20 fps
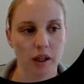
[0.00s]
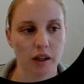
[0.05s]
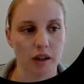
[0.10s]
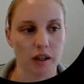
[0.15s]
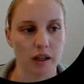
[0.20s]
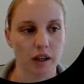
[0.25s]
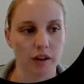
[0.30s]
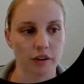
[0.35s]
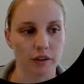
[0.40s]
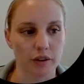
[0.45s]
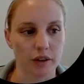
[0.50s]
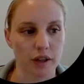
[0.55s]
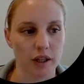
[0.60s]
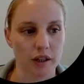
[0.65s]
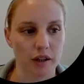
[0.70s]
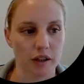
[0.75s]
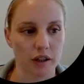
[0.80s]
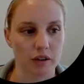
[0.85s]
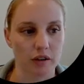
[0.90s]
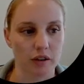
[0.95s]
The other thing
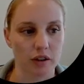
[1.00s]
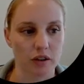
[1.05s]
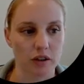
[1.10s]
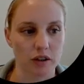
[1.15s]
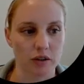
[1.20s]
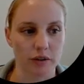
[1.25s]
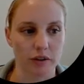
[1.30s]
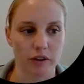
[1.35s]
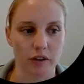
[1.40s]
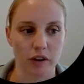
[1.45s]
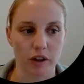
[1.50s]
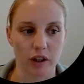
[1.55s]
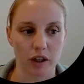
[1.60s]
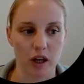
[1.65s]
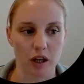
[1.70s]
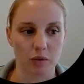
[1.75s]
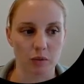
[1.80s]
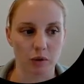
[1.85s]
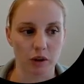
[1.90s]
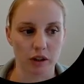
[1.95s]
that you can do is click
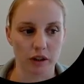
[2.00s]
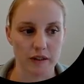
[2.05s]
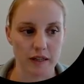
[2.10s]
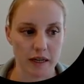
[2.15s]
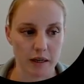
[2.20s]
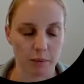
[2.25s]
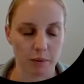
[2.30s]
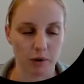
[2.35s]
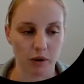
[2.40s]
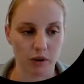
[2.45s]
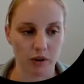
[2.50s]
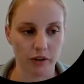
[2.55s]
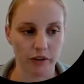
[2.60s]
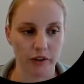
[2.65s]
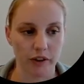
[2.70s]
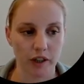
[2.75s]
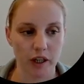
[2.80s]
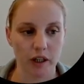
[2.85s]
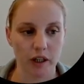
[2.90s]
on Worktables,